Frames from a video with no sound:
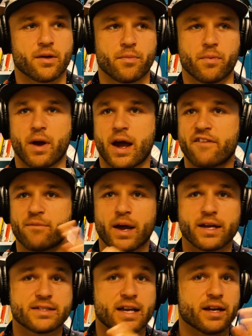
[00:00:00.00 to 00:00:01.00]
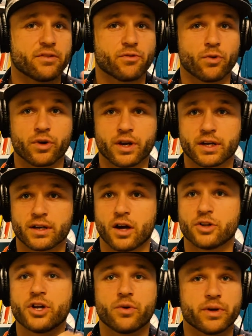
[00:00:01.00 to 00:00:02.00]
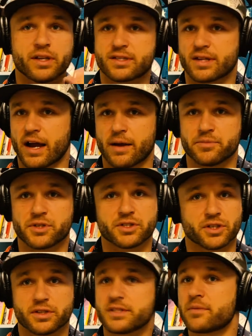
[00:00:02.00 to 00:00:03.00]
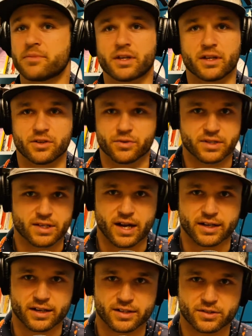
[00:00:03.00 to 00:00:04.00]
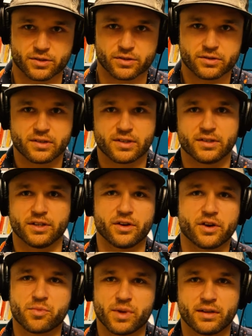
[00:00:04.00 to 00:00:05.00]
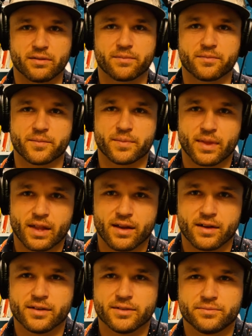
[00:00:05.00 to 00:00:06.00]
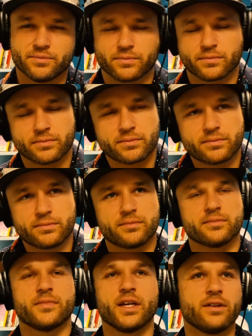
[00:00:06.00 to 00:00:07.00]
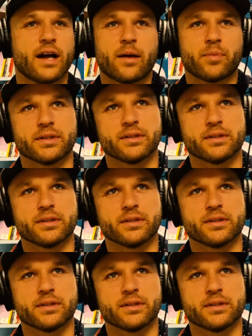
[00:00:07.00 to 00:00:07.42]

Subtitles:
I have my antenna for it, I'll know when it's time to turn something into a side hustle. You know what I mean? It'll happen.